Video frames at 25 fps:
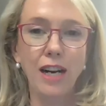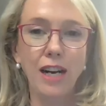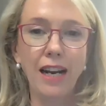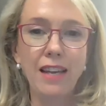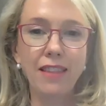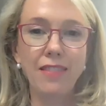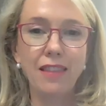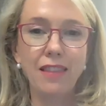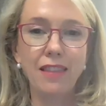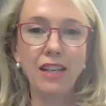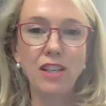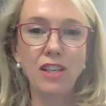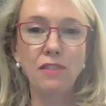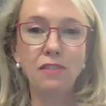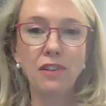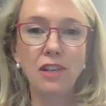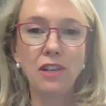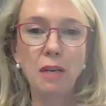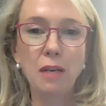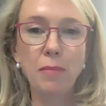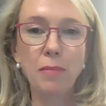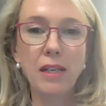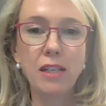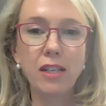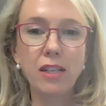Great, thank
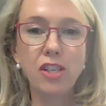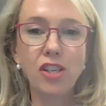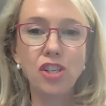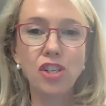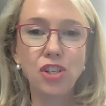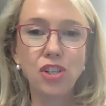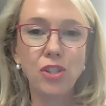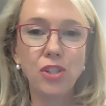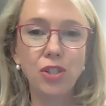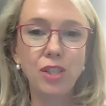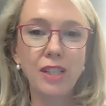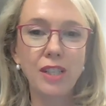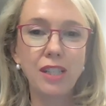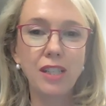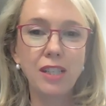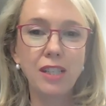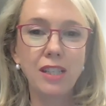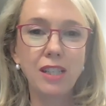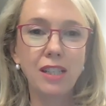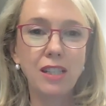you very much, John.